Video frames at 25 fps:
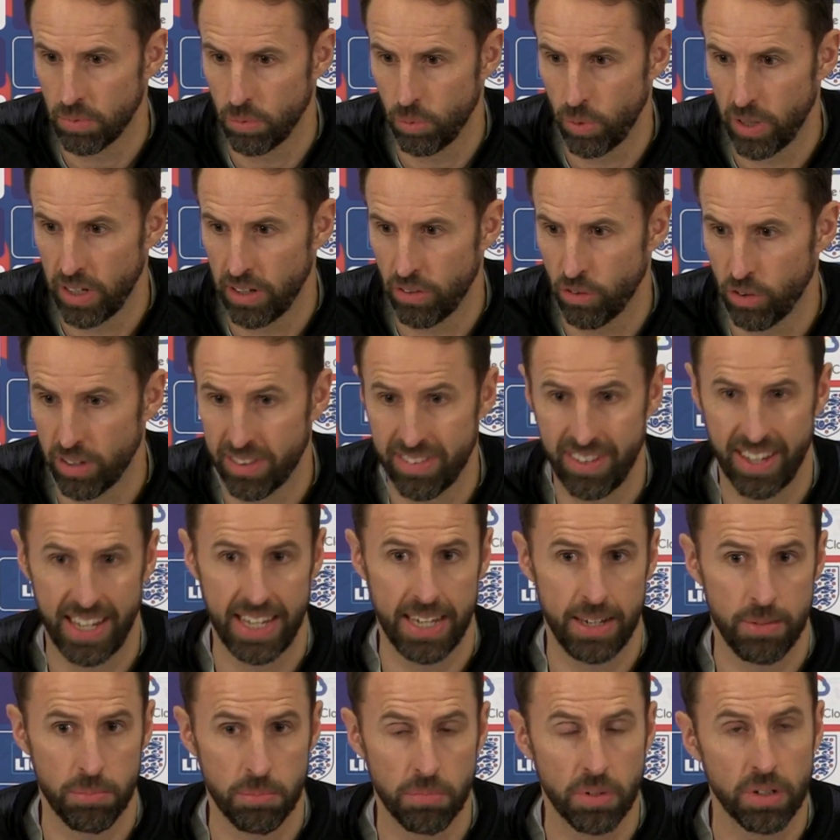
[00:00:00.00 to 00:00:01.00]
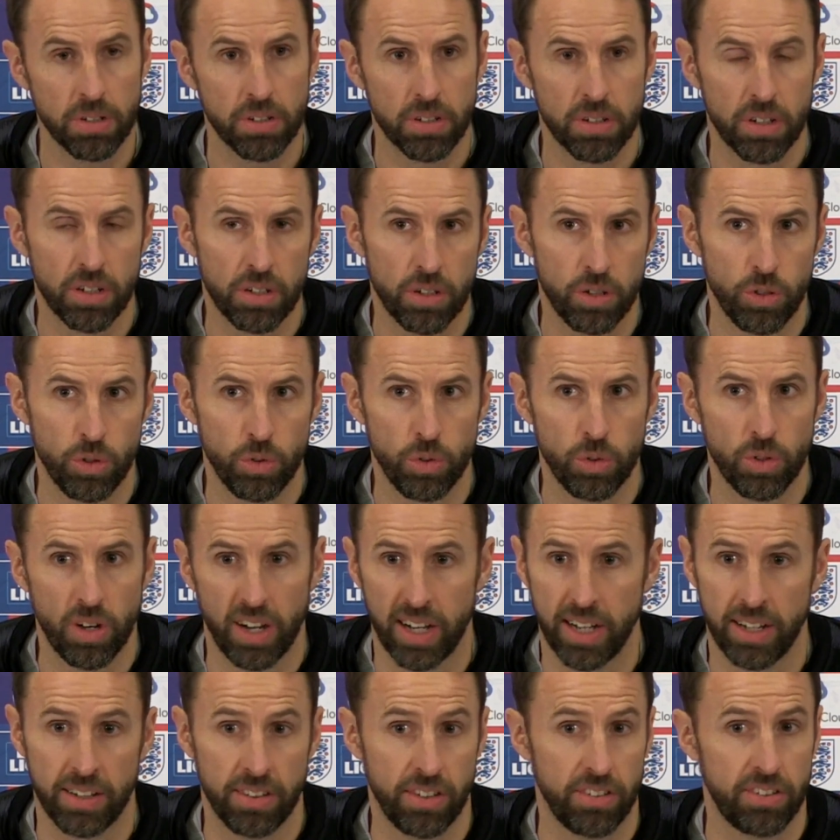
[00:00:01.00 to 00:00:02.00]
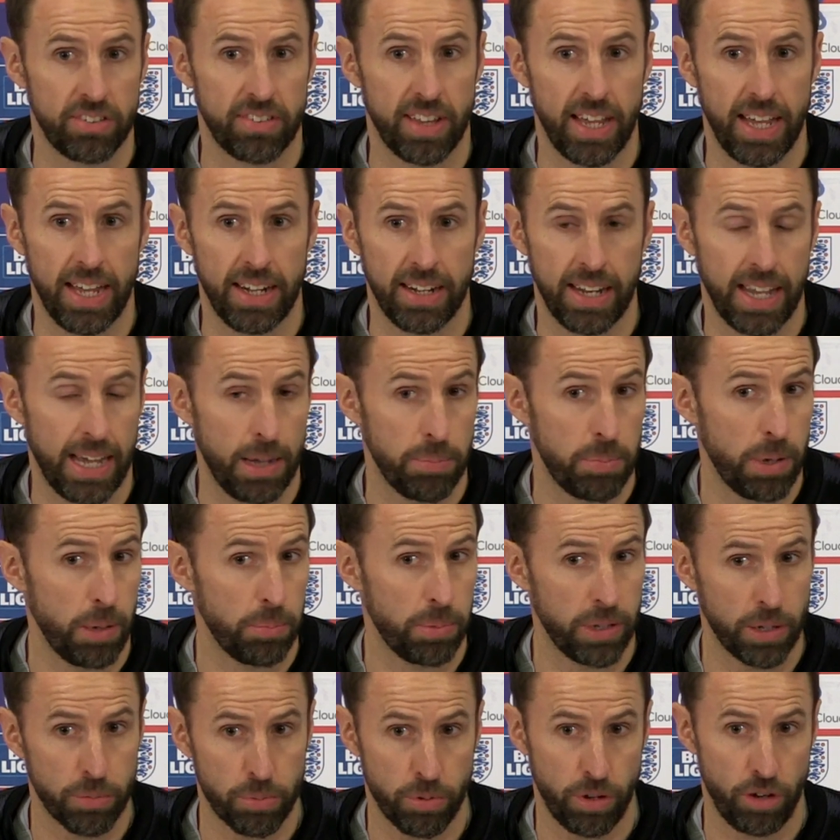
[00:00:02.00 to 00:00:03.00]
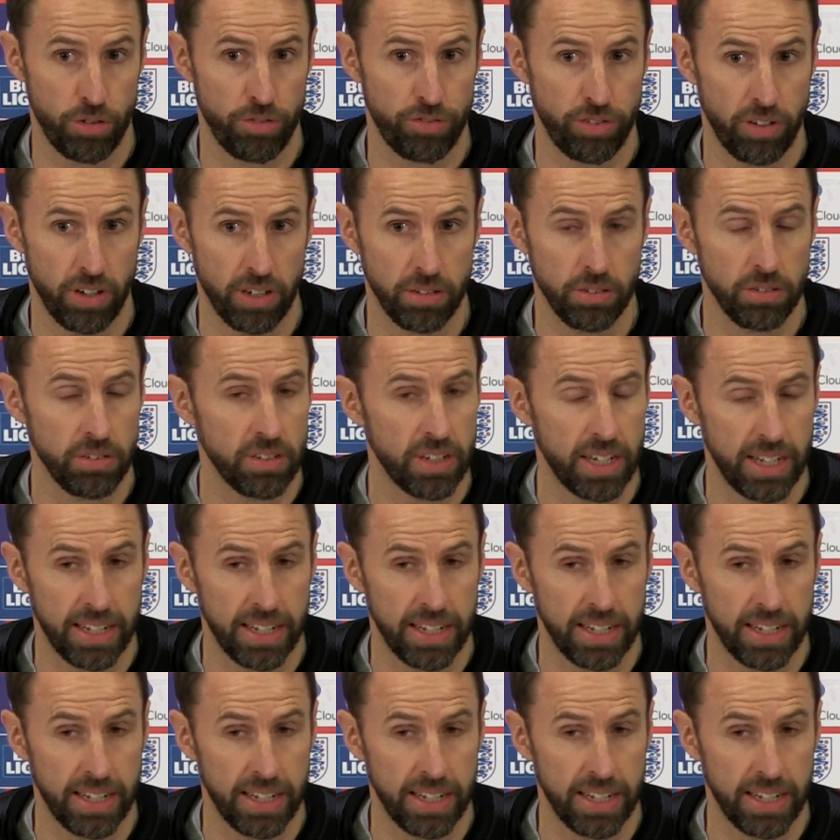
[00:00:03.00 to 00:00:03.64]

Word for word: we are a team who I understand our public profile,